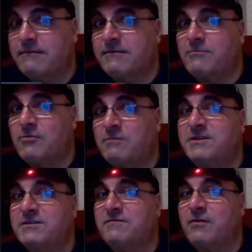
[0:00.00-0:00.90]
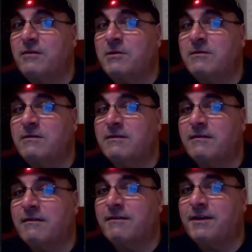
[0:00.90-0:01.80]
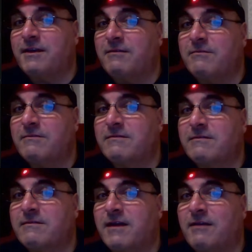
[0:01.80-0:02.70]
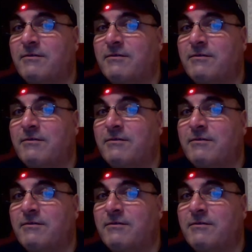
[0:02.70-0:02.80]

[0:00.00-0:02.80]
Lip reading: Come on, Mr. Farmer. There you go. How